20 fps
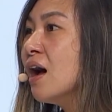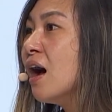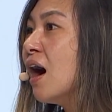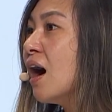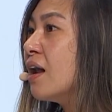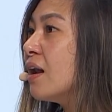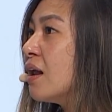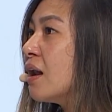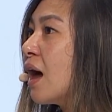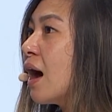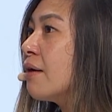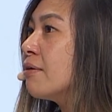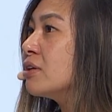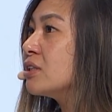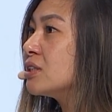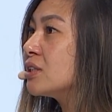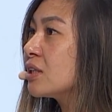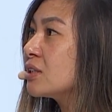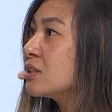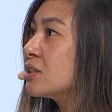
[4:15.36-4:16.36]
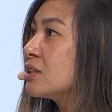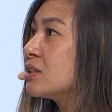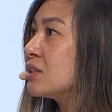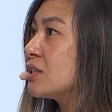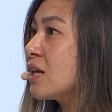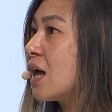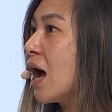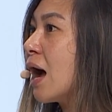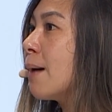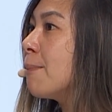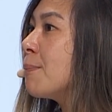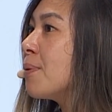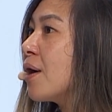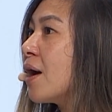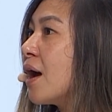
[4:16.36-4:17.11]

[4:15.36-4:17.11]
And then I was at Snap,